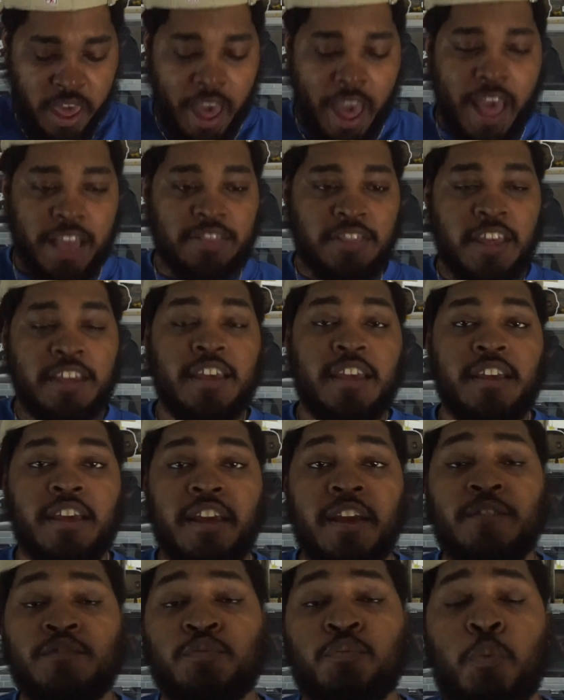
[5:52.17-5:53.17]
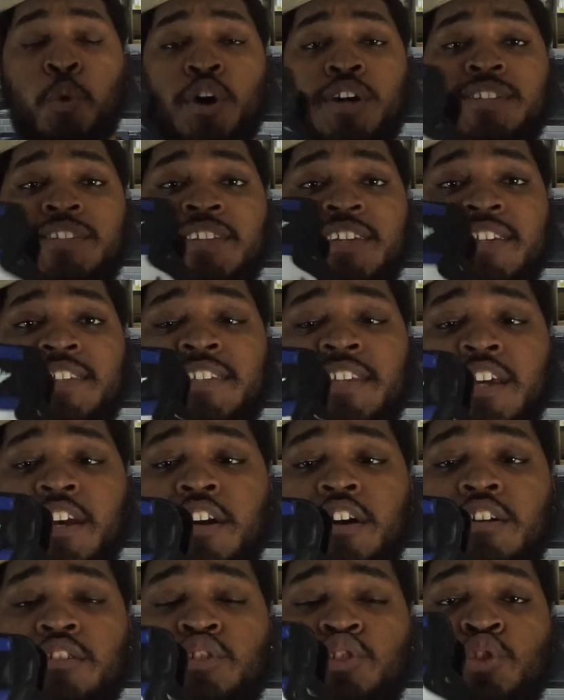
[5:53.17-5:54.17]
I think it gives more
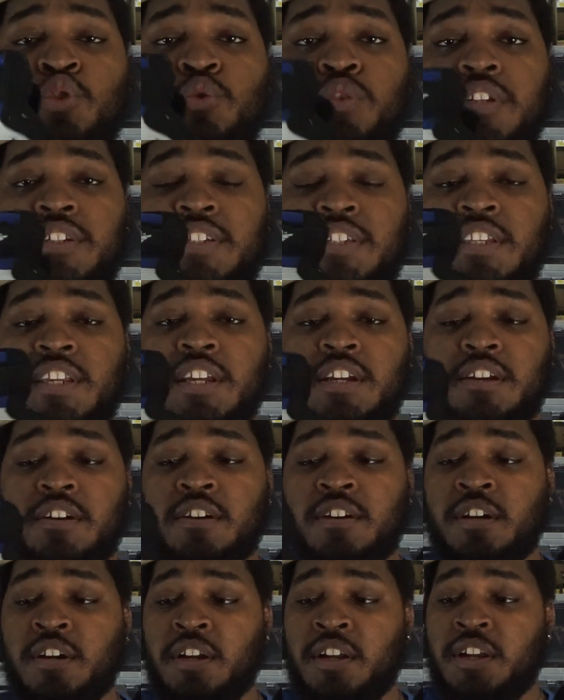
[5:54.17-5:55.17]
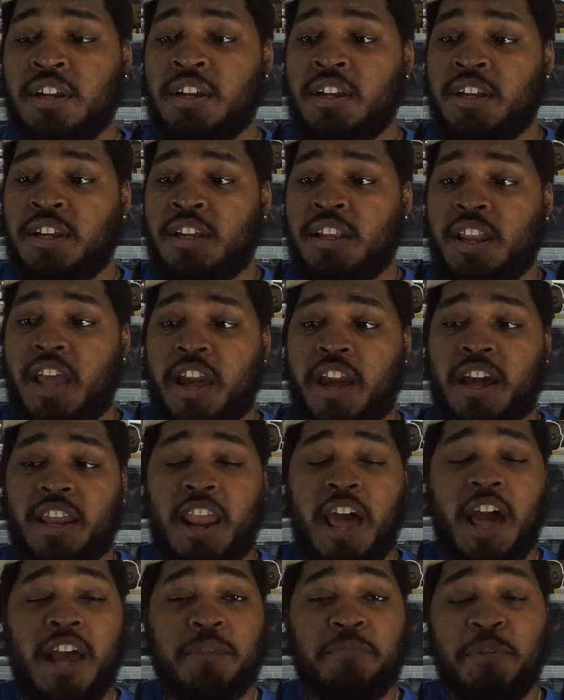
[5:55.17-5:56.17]
detail to the sneaker like a
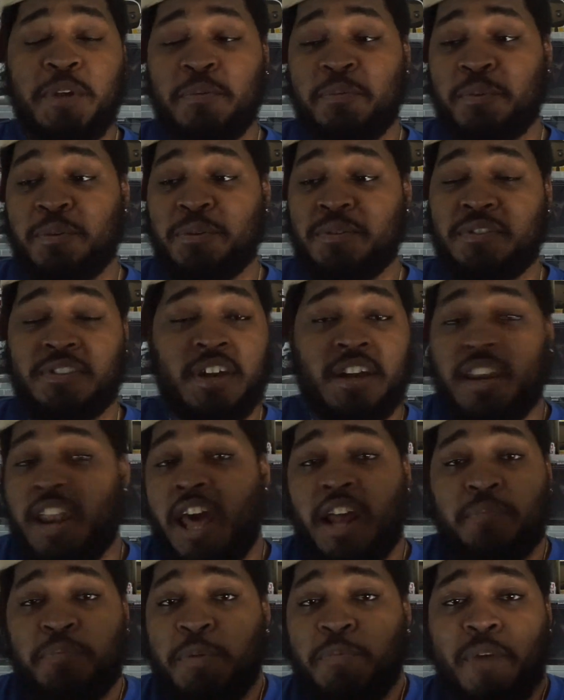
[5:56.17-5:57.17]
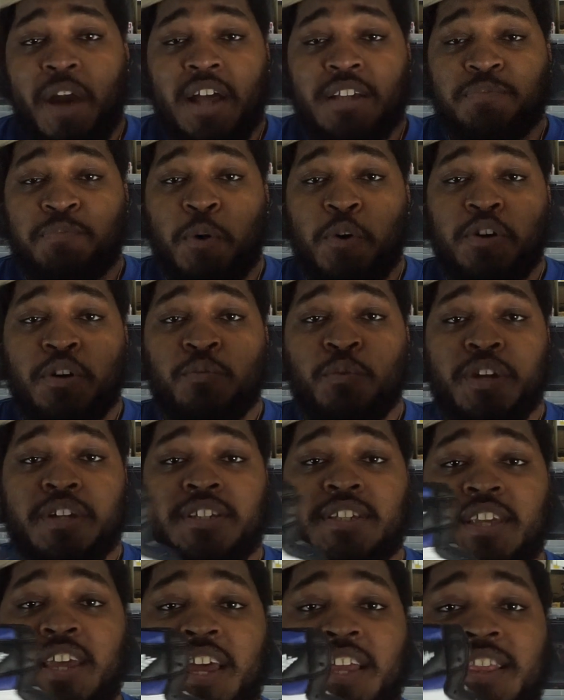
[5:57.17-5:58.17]
lot of people, a lot of people I've spoken with
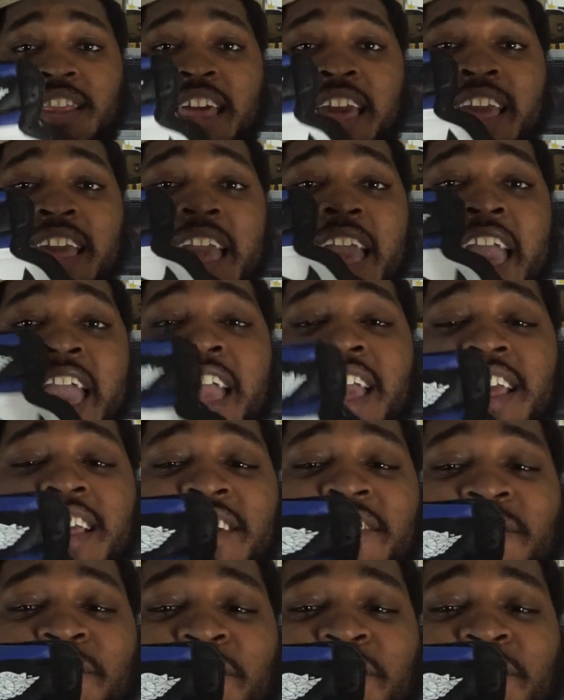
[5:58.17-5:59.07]
said they hate